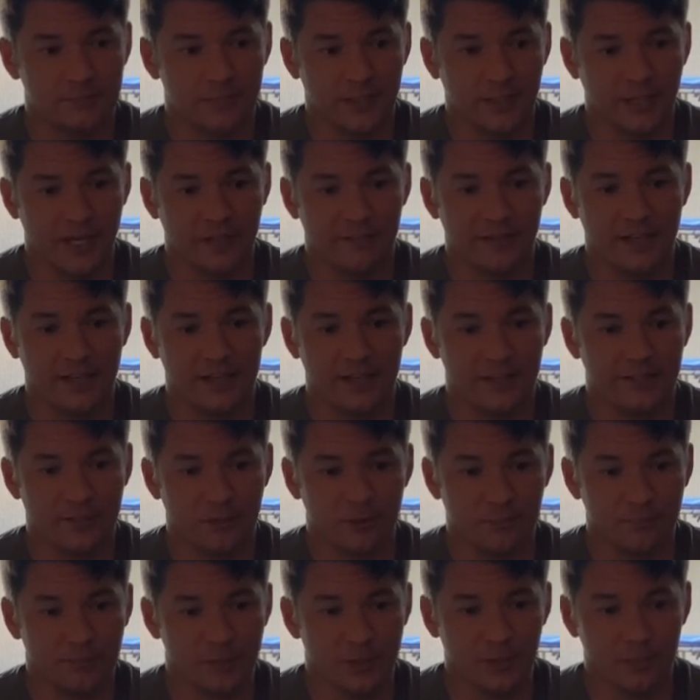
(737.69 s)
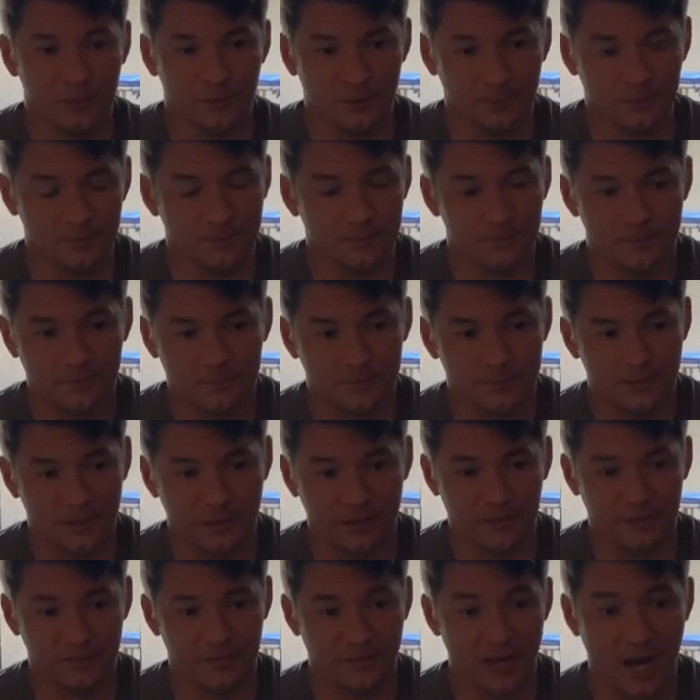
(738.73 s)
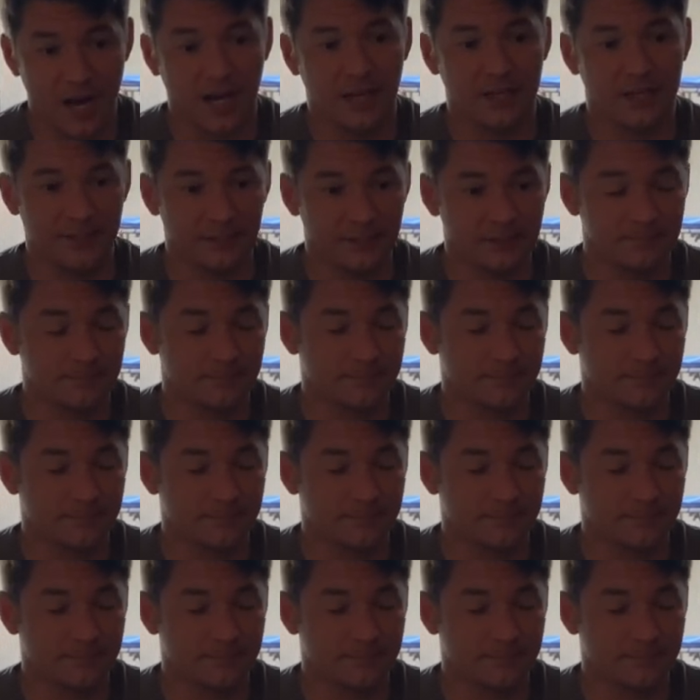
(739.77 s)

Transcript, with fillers: and I've had to help people that have gotten it.